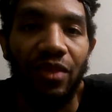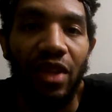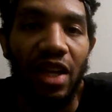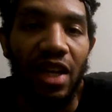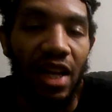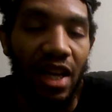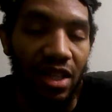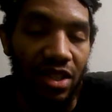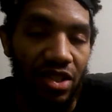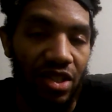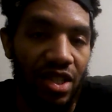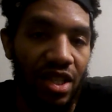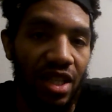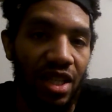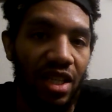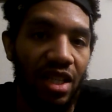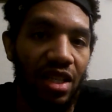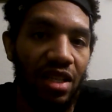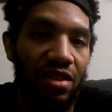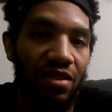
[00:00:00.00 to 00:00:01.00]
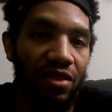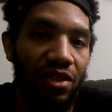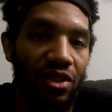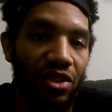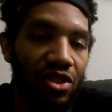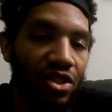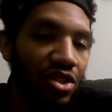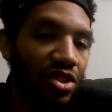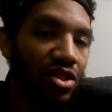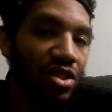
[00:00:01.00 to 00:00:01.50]
NXT
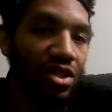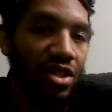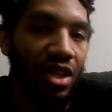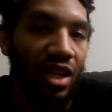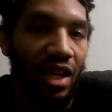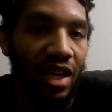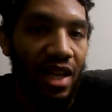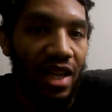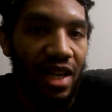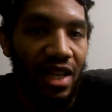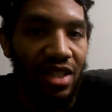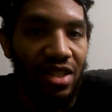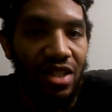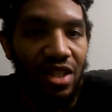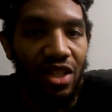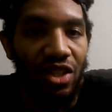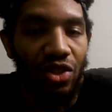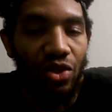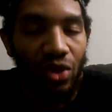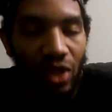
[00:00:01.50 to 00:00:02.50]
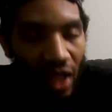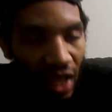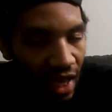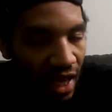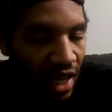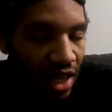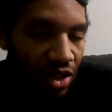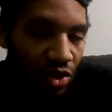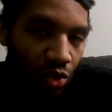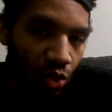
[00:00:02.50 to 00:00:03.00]
versus NXT
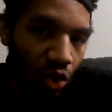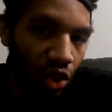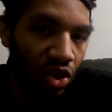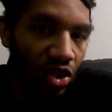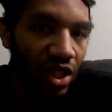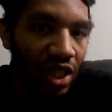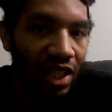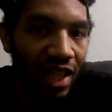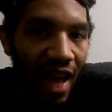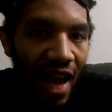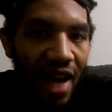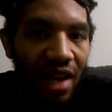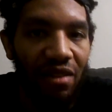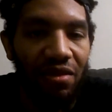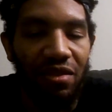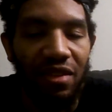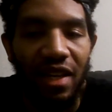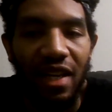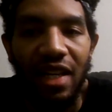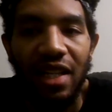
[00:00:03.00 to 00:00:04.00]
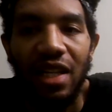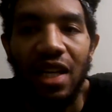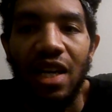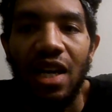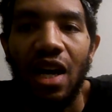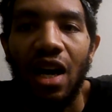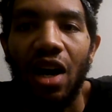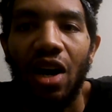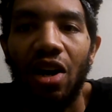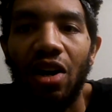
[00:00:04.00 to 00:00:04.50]
UK World Collide event.
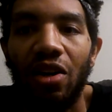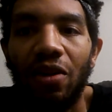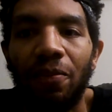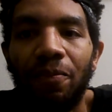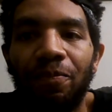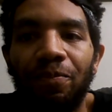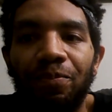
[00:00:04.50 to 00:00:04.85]
Um,